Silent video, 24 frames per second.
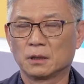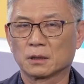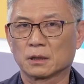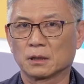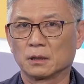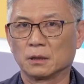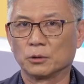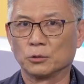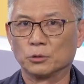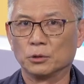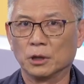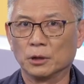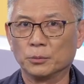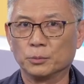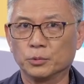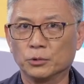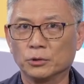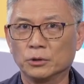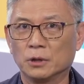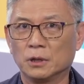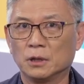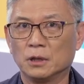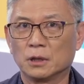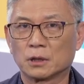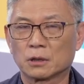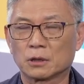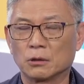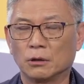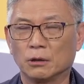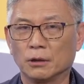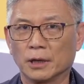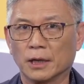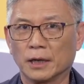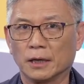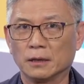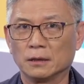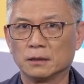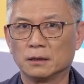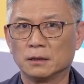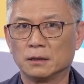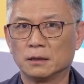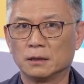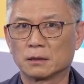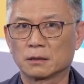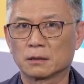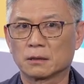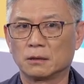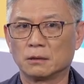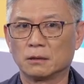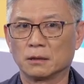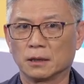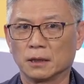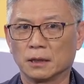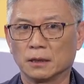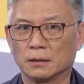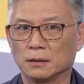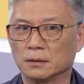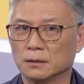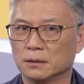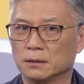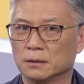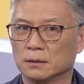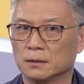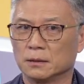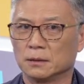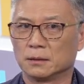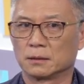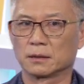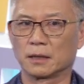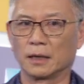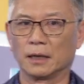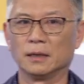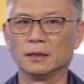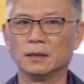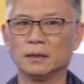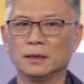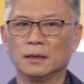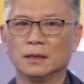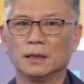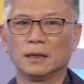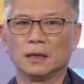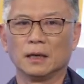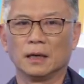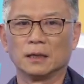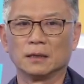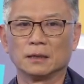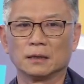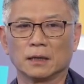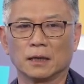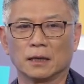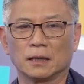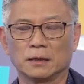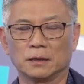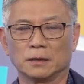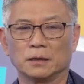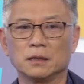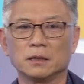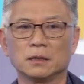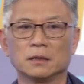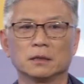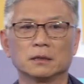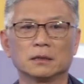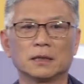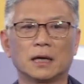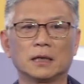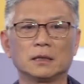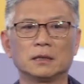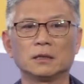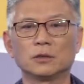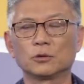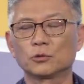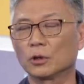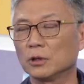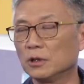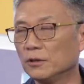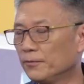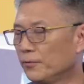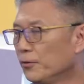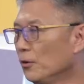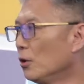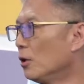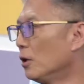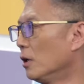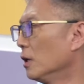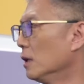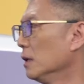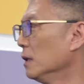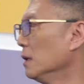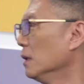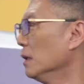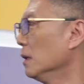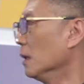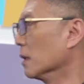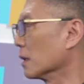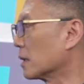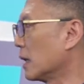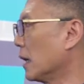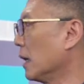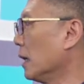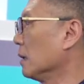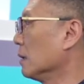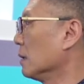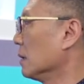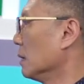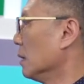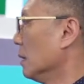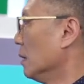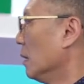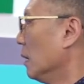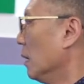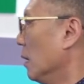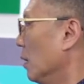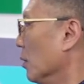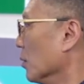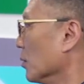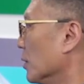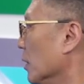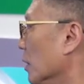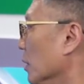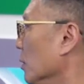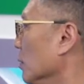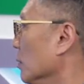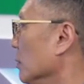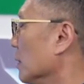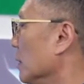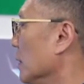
get a Red Bull, go ahead, go ahead. Okay, and at the year 1924, again, although